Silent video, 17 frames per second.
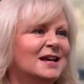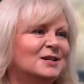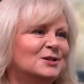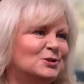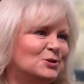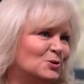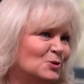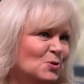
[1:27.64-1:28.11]

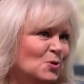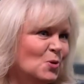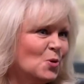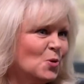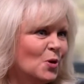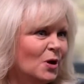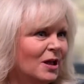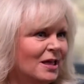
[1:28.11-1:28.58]

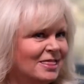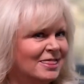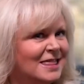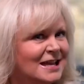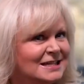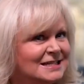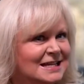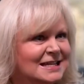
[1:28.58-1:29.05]
So
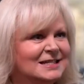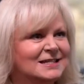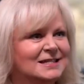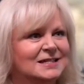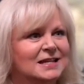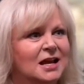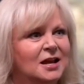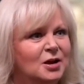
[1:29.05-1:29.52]
this
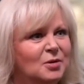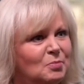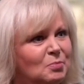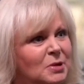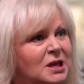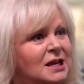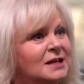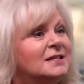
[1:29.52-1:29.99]
is
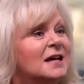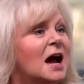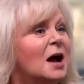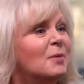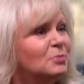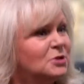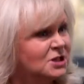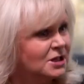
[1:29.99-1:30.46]
me
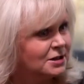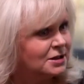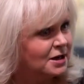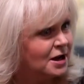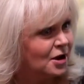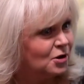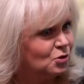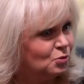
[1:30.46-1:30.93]
adapting
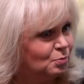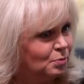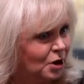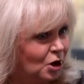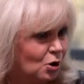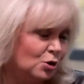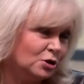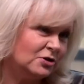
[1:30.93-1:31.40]
now
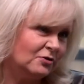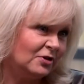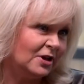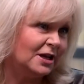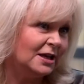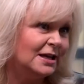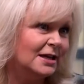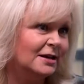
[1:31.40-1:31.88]
because of the
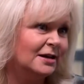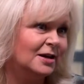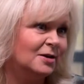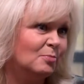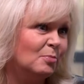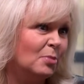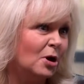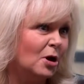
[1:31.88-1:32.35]

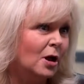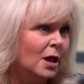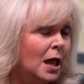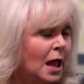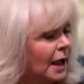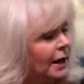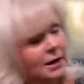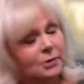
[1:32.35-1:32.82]
hearing,
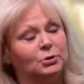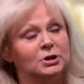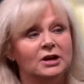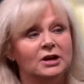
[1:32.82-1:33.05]
and I would